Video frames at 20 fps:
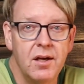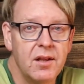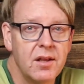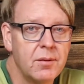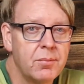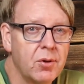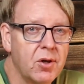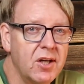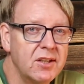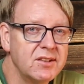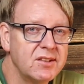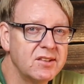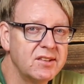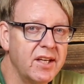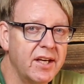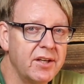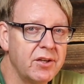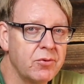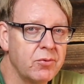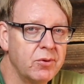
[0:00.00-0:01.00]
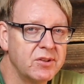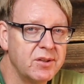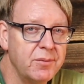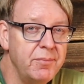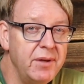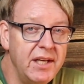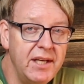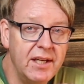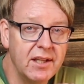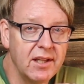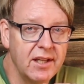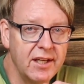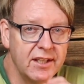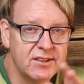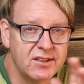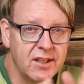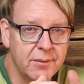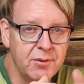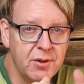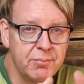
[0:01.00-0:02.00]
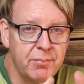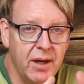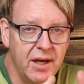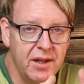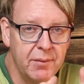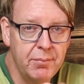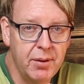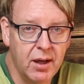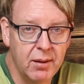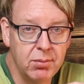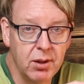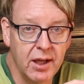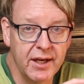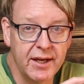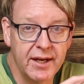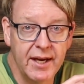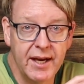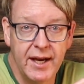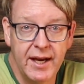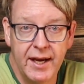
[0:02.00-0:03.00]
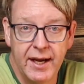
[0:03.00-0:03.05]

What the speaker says: The bronze cent was immediately accepted by the public,